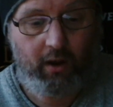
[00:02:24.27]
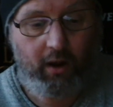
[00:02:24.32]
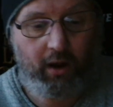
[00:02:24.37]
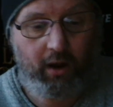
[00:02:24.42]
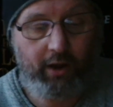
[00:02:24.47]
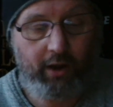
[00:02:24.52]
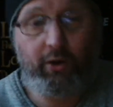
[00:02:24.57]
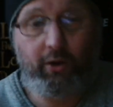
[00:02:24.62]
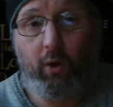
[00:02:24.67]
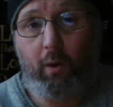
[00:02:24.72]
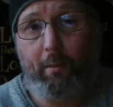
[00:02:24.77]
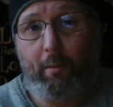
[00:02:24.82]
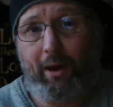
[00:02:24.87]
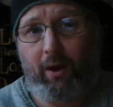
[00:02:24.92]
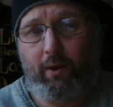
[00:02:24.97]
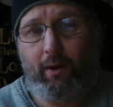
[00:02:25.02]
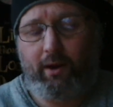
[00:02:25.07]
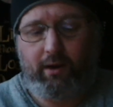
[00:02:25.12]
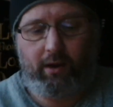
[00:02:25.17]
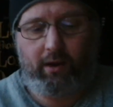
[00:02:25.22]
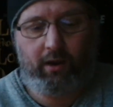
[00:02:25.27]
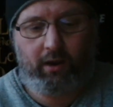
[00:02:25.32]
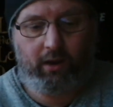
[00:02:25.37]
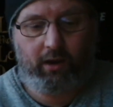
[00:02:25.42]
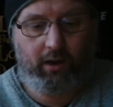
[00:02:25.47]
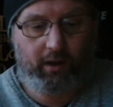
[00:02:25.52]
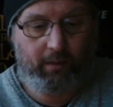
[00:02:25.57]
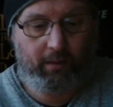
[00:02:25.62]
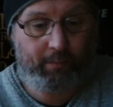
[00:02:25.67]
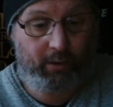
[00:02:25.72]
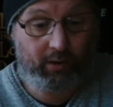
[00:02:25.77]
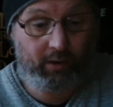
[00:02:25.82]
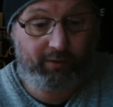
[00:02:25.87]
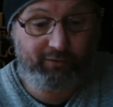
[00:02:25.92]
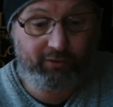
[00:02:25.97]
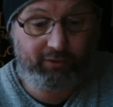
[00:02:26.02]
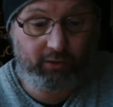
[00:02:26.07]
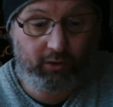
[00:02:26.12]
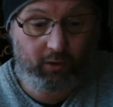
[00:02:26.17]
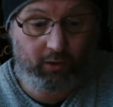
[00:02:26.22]
I know about it, apart
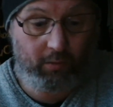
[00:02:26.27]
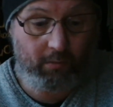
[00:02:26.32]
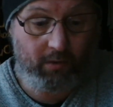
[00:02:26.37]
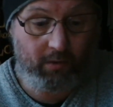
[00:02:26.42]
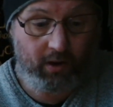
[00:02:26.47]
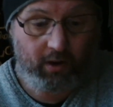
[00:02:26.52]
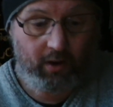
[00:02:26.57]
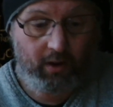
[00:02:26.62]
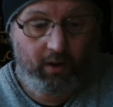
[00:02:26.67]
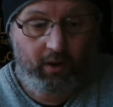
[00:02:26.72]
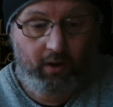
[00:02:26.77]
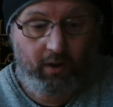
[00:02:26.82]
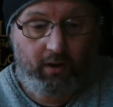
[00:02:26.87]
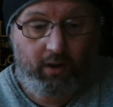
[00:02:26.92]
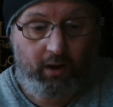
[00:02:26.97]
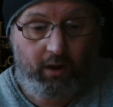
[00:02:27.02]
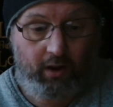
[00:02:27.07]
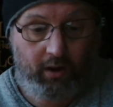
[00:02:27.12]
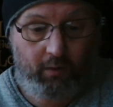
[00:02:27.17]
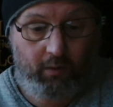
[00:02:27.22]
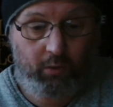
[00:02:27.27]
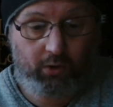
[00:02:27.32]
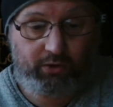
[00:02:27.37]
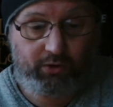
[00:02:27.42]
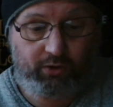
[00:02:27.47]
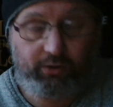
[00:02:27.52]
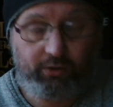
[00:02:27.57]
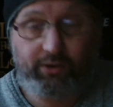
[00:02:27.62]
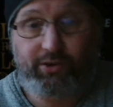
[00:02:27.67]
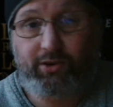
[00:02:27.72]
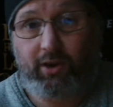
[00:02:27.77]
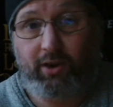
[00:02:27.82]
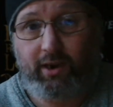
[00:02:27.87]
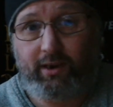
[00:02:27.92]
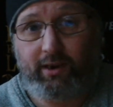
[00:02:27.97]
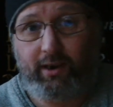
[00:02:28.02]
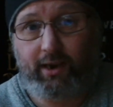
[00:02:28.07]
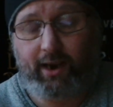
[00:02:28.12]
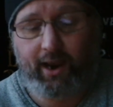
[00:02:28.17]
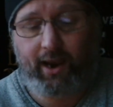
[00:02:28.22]
from what's on the side
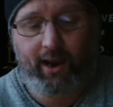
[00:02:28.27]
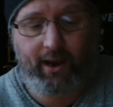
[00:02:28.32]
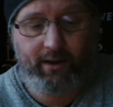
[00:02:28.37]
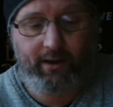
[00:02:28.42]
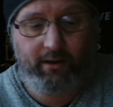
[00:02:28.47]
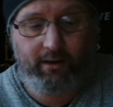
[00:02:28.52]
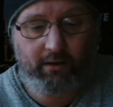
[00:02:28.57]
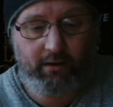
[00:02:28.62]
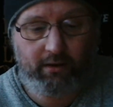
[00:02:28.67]
of the can,